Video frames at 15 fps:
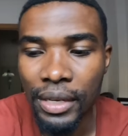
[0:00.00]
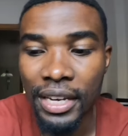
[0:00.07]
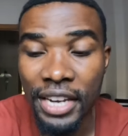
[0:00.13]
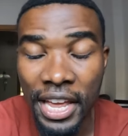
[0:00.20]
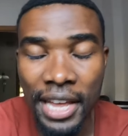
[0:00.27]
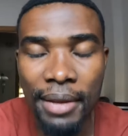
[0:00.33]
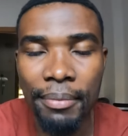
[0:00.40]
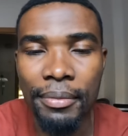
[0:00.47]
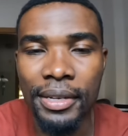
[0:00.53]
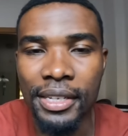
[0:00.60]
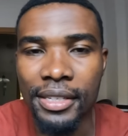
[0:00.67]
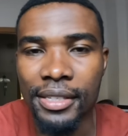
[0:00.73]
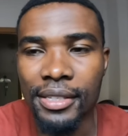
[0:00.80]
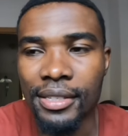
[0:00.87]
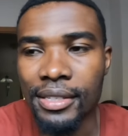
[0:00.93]
name
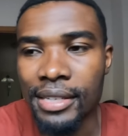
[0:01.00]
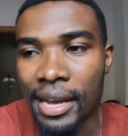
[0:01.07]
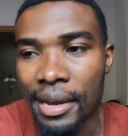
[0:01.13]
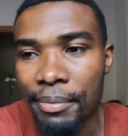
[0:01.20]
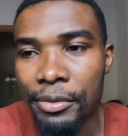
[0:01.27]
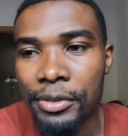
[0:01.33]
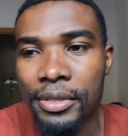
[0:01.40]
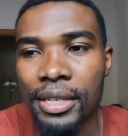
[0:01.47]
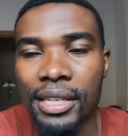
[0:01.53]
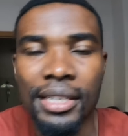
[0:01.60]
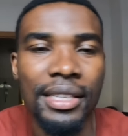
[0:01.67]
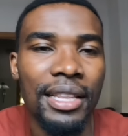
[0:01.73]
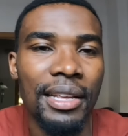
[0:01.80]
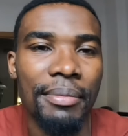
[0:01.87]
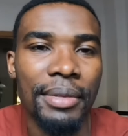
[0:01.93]
is Simon,
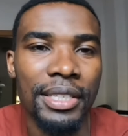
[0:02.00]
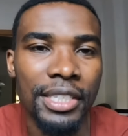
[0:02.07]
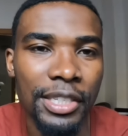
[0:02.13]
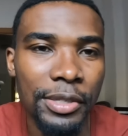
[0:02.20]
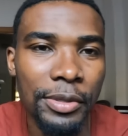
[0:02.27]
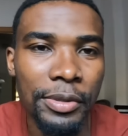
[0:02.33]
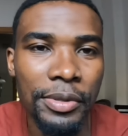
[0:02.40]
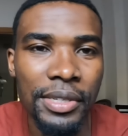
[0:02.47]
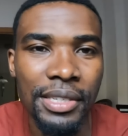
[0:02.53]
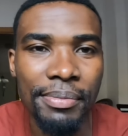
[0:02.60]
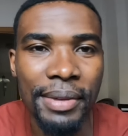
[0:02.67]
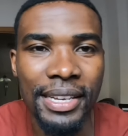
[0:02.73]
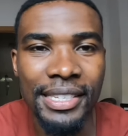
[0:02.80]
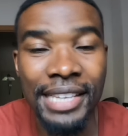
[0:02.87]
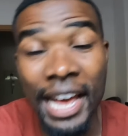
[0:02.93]
and then Matiko is
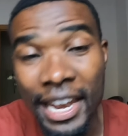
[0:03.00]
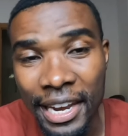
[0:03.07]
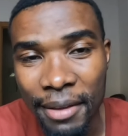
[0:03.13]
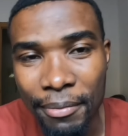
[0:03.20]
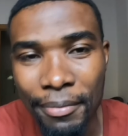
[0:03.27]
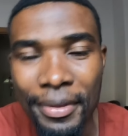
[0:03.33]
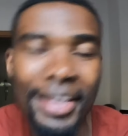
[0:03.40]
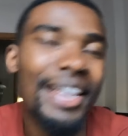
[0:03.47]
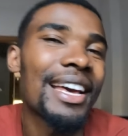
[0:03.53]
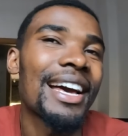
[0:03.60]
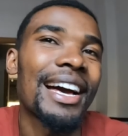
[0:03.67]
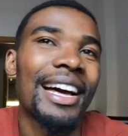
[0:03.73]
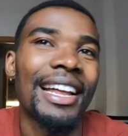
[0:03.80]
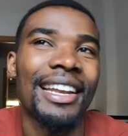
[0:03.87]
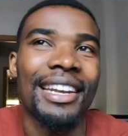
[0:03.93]
my surname.
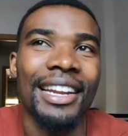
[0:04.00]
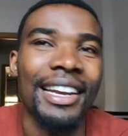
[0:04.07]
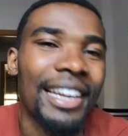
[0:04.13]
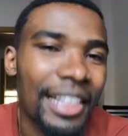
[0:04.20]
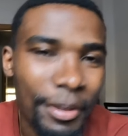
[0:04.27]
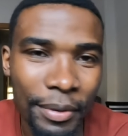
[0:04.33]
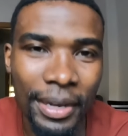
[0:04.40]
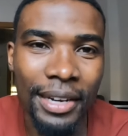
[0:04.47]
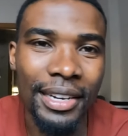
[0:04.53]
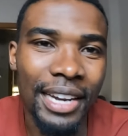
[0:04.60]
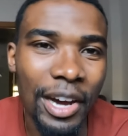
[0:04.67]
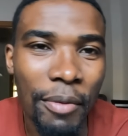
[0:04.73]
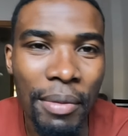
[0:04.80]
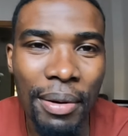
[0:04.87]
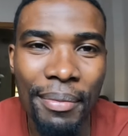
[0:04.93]
And another one,
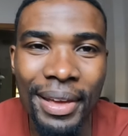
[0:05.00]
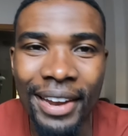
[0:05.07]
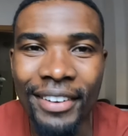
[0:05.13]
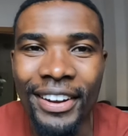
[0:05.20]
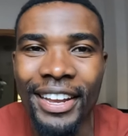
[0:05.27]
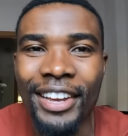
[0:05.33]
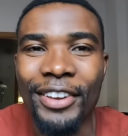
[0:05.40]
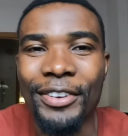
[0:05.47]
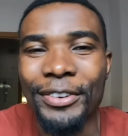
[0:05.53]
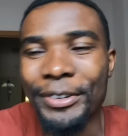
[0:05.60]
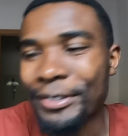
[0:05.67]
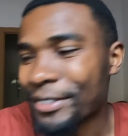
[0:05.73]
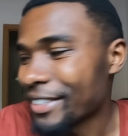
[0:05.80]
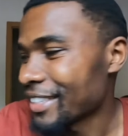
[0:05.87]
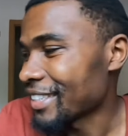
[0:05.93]
now Mabere, you
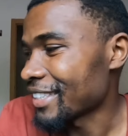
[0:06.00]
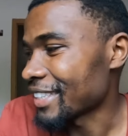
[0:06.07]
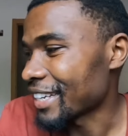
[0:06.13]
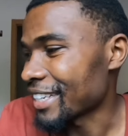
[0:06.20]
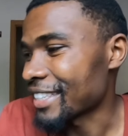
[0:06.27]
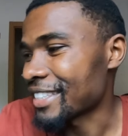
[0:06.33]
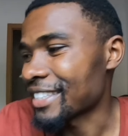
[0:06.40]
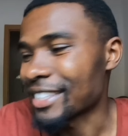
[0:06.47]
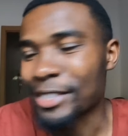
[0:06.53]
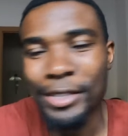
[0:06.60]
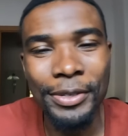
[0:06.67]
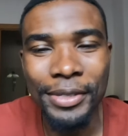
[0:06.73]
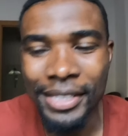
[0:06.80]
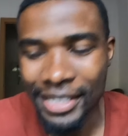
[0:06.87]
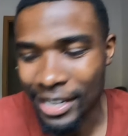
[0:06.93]
know, that is
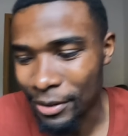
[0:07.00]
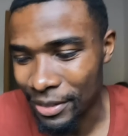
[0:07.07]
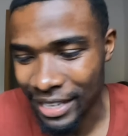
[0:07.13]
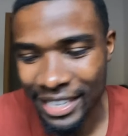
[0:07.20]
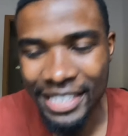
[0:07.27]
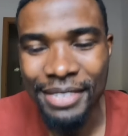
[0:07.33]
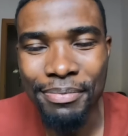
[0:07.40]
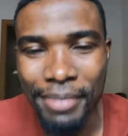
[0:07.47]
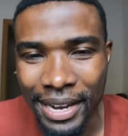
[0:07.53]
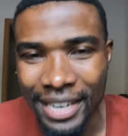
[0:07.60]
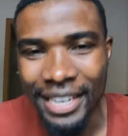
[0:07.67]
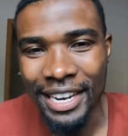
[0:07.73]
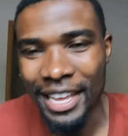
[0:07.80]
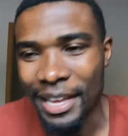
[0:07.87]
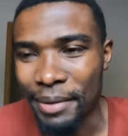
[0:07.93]
my
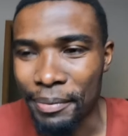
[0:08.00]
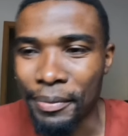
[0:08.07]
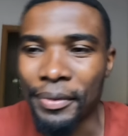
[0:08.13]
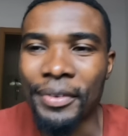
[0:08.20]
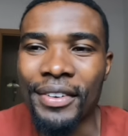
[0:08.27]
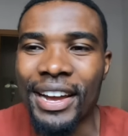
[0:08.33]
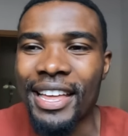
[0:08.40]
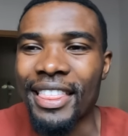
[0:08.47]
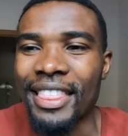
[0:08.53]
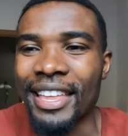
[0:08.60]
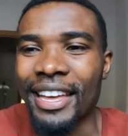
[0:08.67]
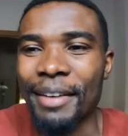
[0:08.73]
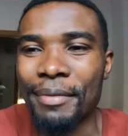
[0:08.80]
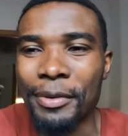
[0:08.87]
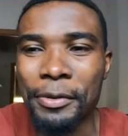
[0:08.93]
name right
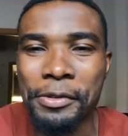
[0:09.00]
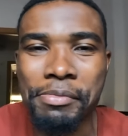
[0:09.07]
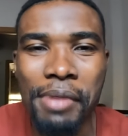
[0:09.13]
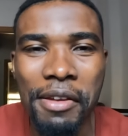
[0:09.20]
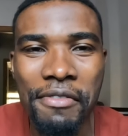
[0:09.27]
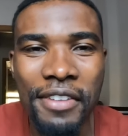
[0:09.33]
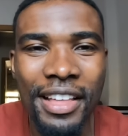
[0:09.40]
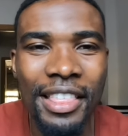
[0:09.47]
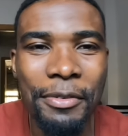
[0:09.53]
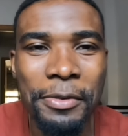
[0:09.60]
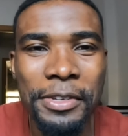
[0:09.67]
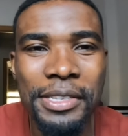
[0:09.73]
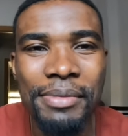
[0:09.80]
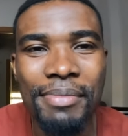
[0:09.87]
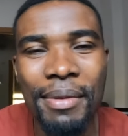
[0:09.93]
there, because my father
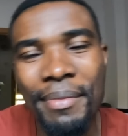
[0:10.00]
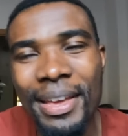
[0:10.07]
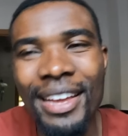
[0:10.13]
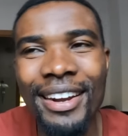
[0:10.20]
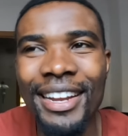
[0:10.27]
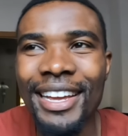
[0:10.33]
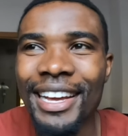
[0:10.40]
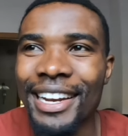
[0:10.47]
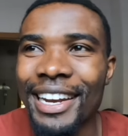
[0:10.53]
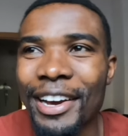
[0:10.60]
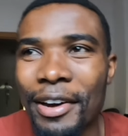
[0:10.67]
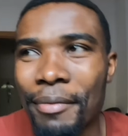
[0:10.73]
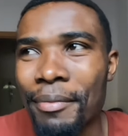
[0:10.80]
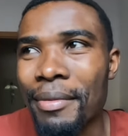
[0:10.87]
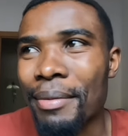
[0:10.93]
was Mabere and
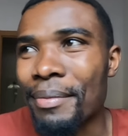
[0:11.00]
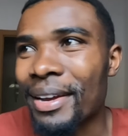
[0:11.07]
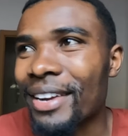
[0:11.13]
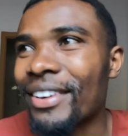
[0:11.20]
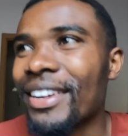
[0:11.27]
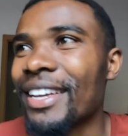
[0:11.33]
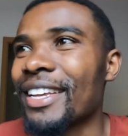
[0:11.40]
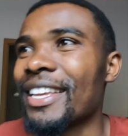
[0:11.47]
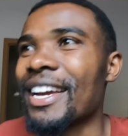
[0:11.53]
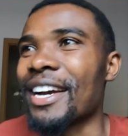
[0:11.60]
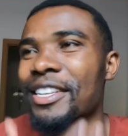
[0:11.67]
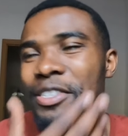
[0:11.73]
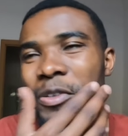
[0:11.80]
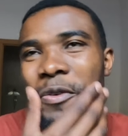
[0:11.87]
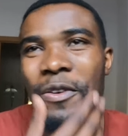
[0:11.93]
now I'm Mabere.
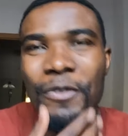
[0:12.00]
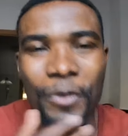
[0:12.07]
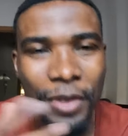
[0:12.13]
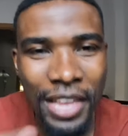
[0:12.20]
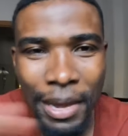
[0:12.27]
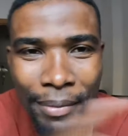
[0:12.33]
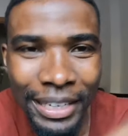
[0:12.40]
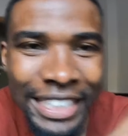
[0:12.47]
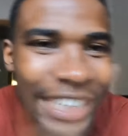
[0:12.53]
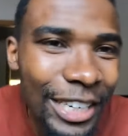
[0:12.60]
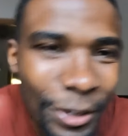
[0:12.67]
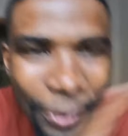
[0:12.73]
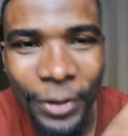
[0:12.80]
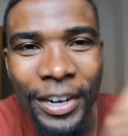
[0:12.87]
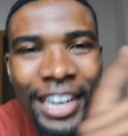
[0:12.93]
Yeah, so if you hear
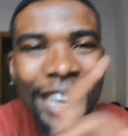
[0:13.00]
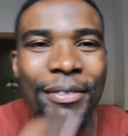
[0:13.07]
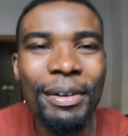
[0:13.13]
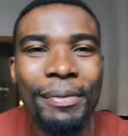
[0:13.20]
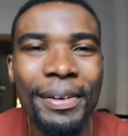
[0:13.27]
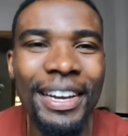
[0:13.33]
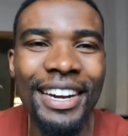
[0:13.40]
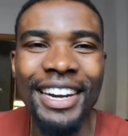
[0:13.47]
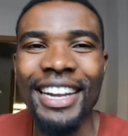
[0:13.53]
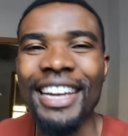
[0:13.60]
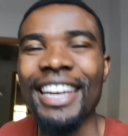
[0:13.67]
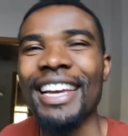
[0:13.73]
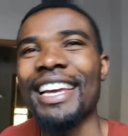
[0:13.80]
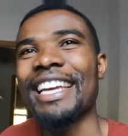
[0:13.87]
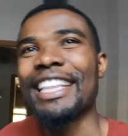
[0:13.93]
Matiko and
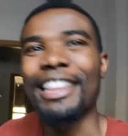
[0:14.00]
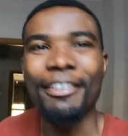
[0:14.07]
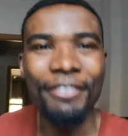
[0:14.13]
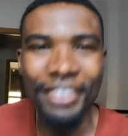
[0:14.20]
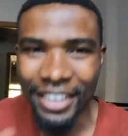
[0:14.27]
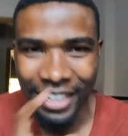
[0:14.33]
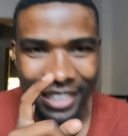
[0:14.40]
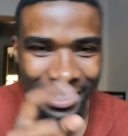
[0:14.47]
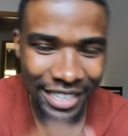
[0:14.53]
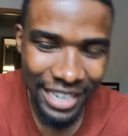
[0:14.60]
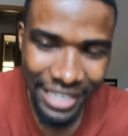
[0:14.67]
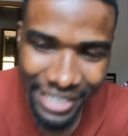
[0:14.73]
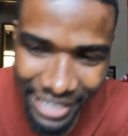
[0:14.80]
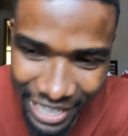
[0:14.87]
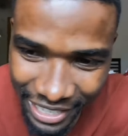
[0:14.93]
Mabere in the village,
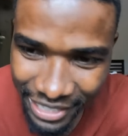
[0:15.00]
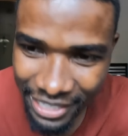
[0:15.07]
that